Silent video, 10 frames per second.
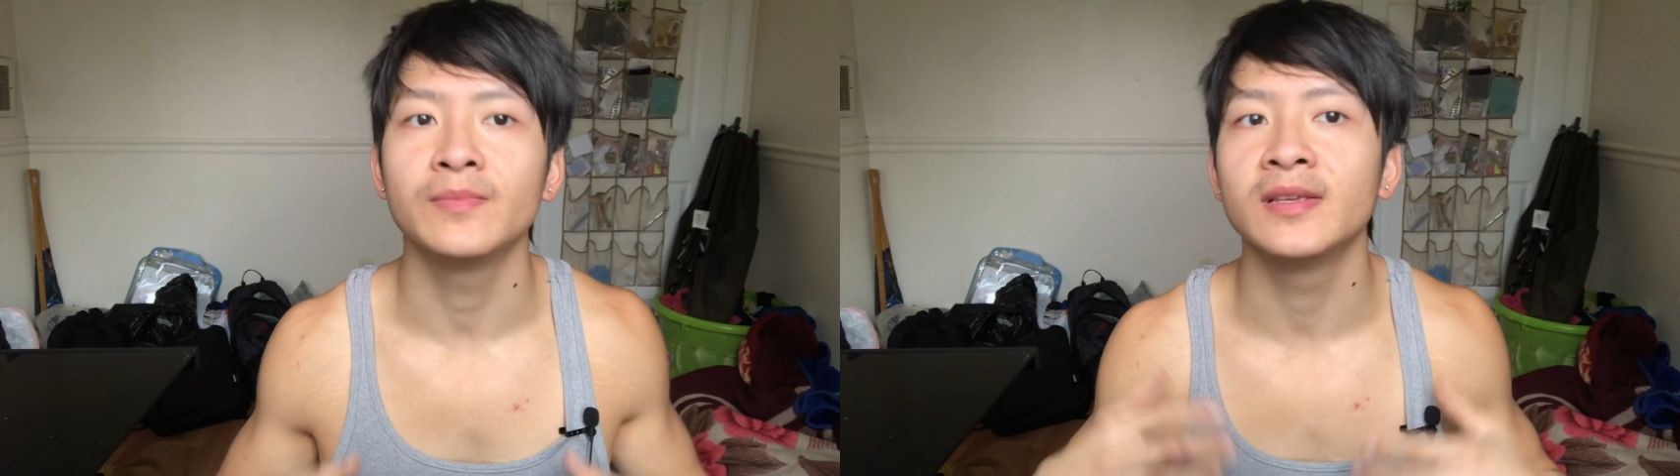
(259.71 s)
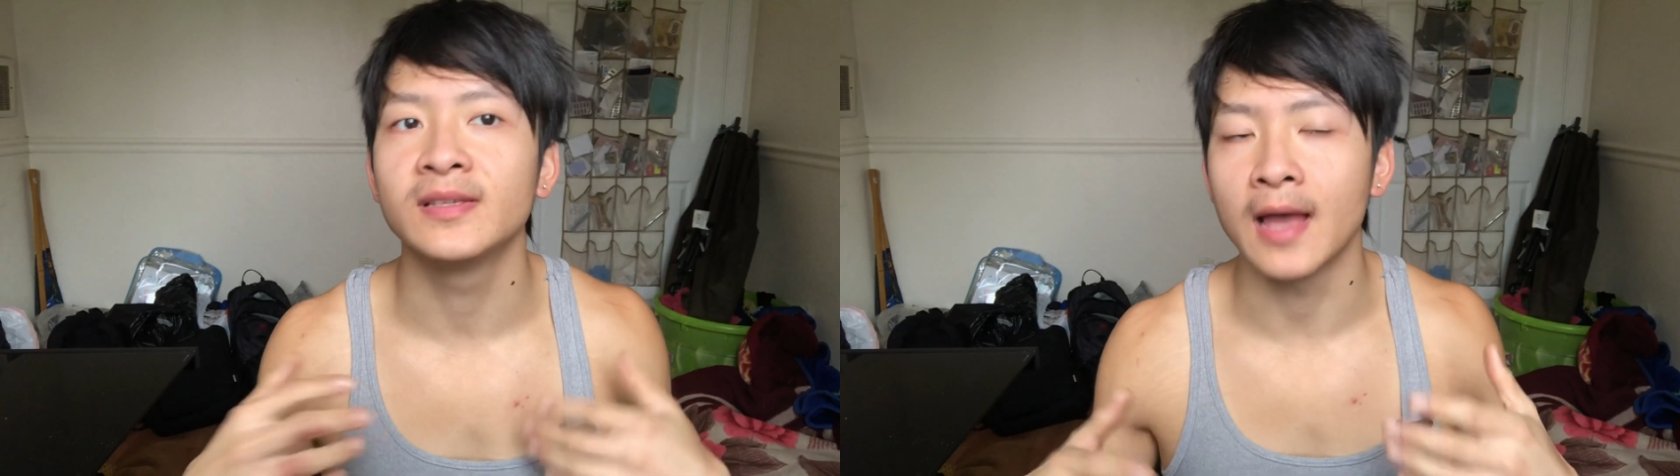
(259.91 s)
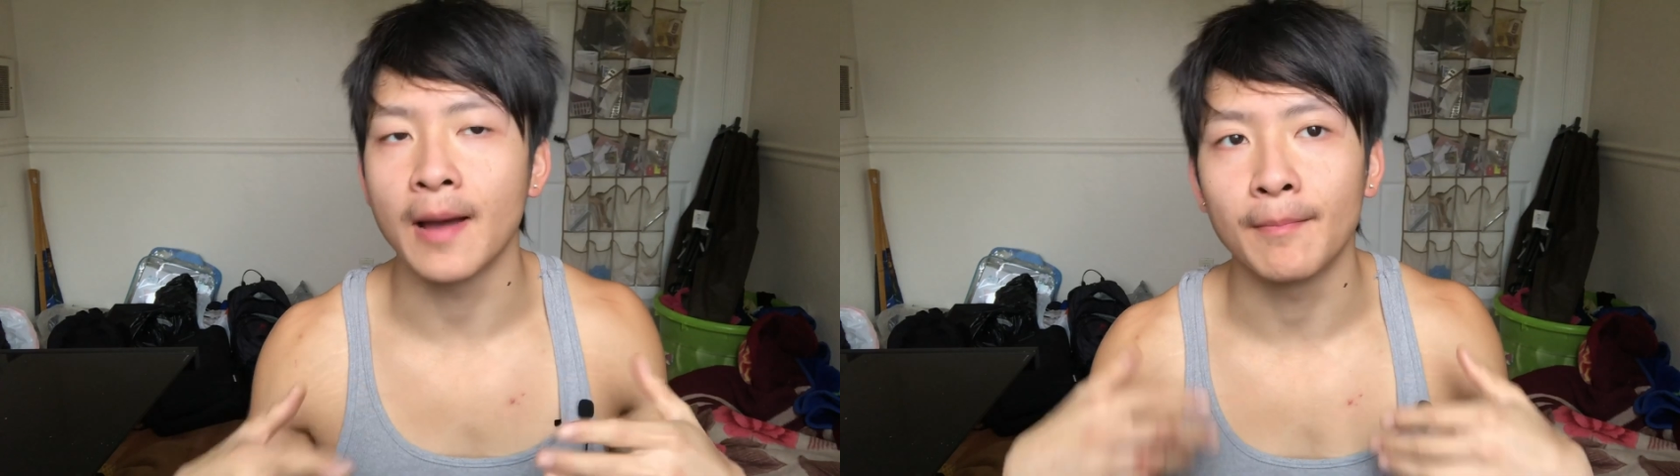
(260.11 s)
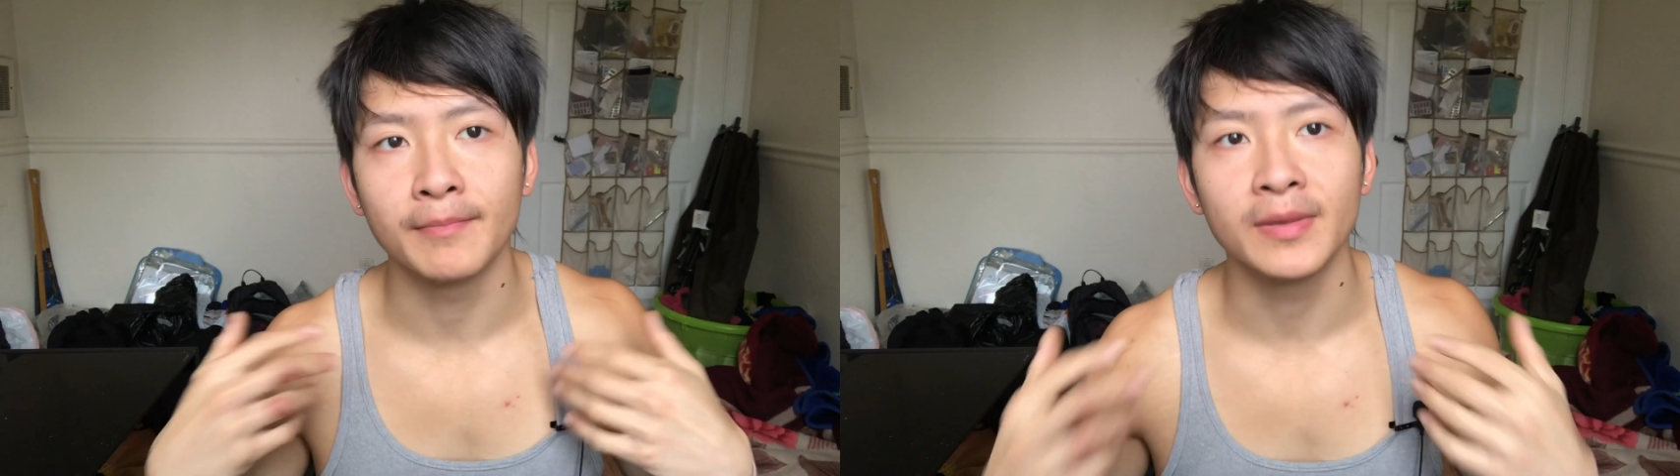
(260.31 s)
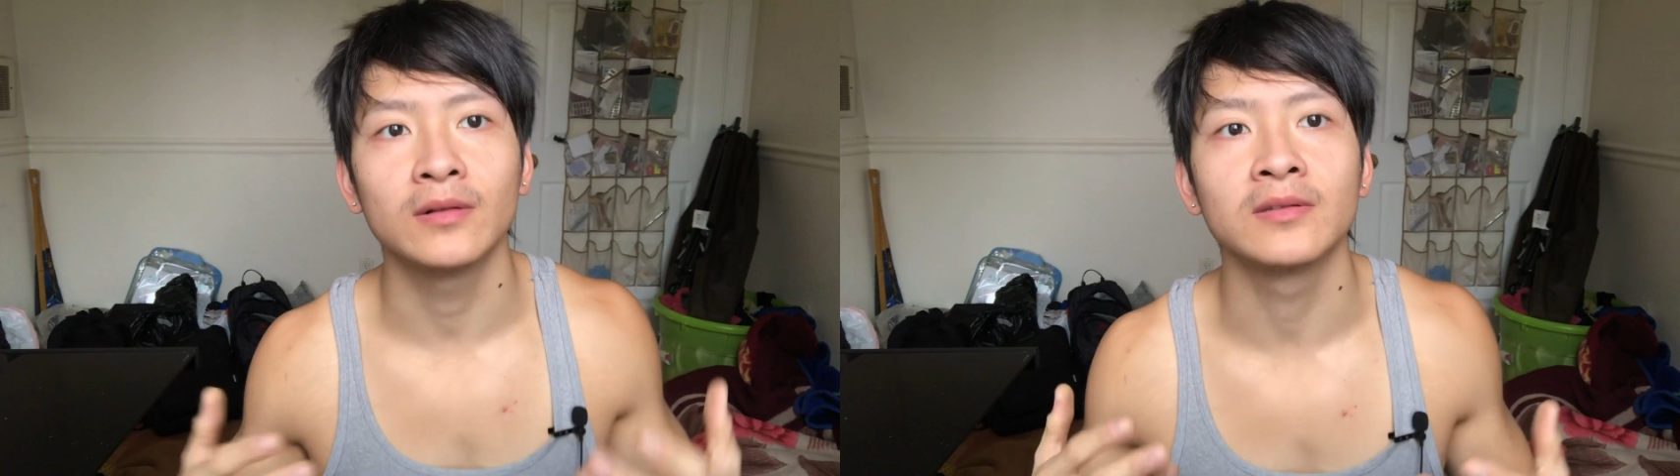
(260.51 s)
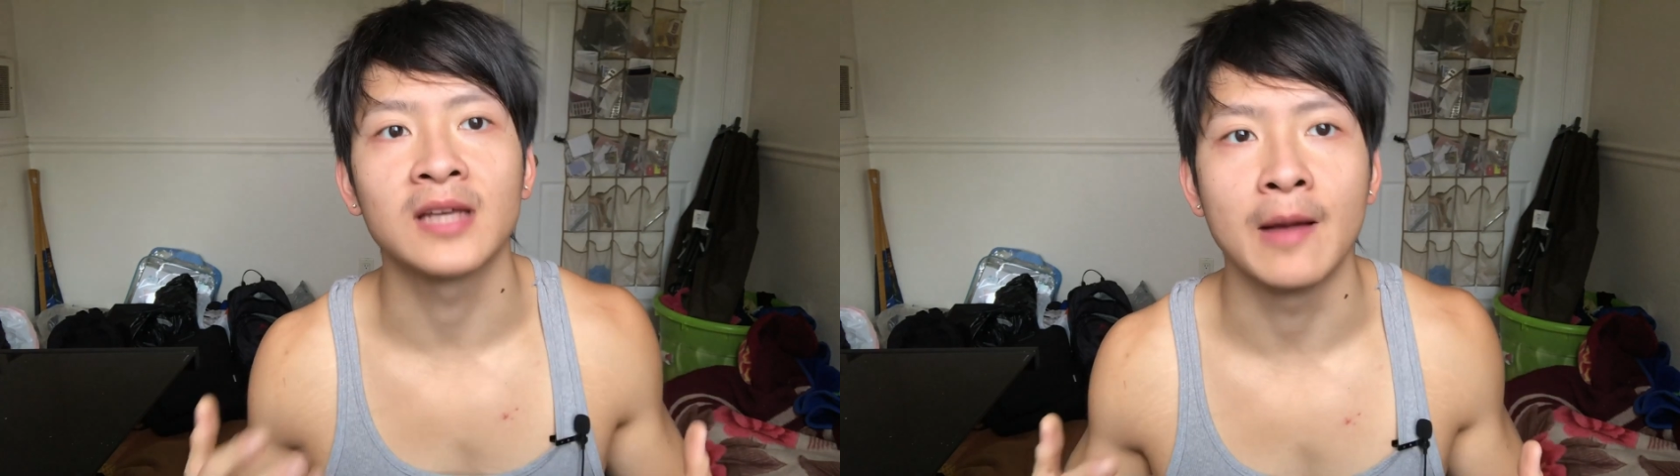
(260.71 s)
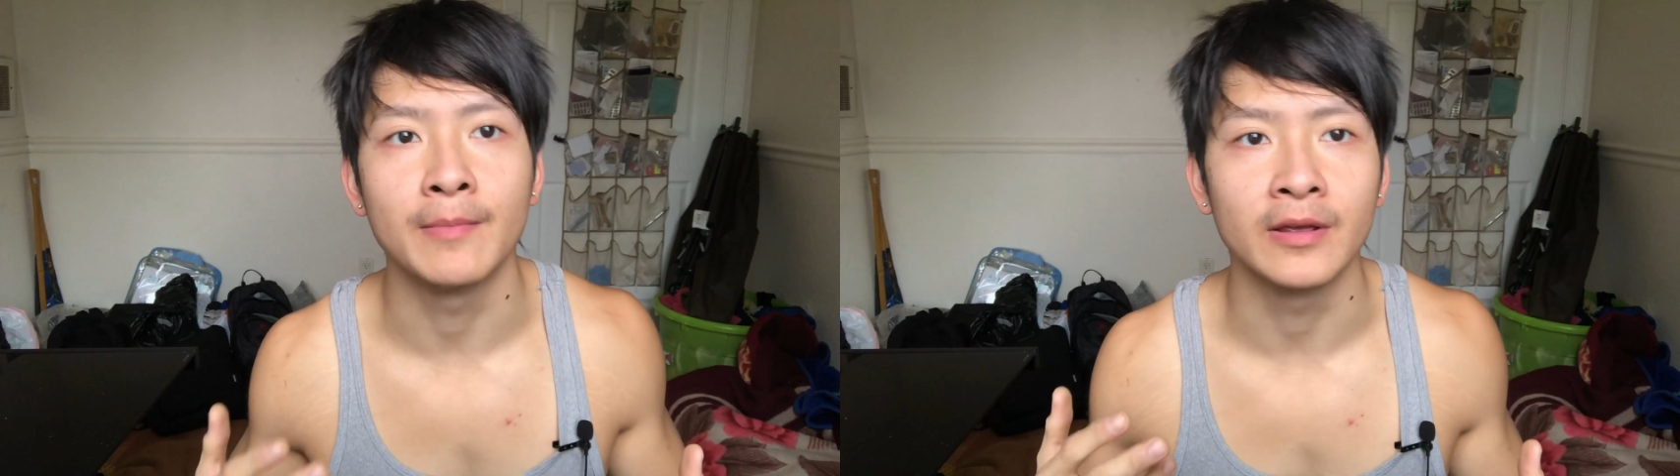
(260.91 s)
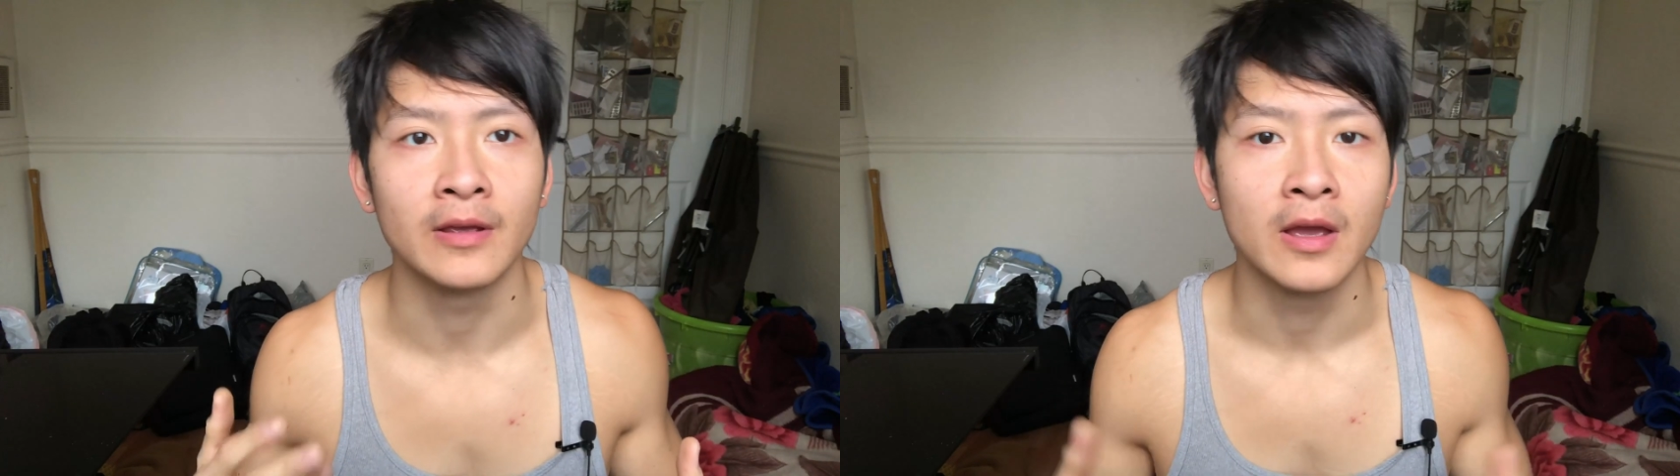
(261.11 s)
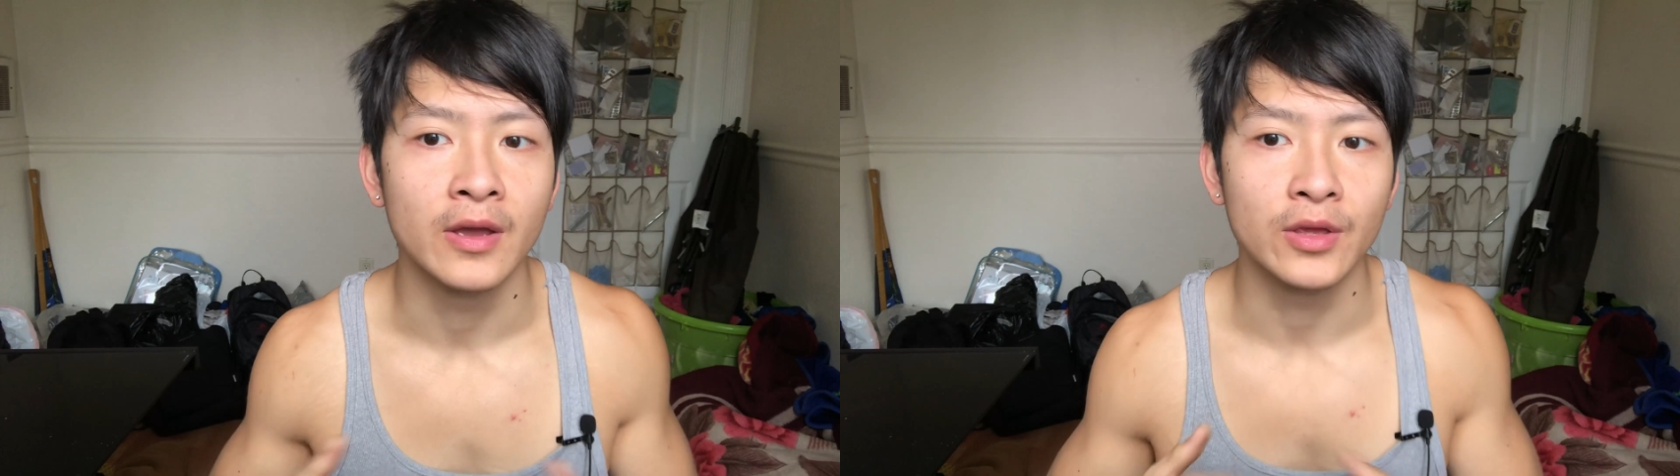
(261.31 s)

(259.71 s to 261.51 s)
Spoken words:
means that meal timing